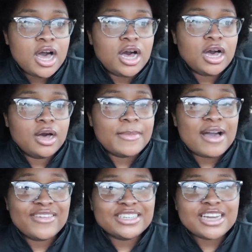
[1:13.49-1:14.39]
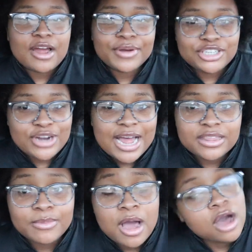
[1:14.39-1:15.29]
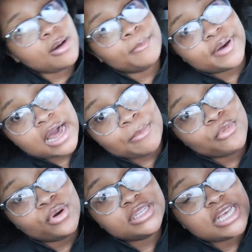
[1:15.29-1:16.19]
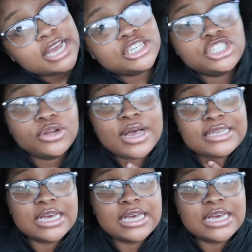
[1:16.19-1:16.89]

um i've actually already tried them on but i'm going to actually show you guys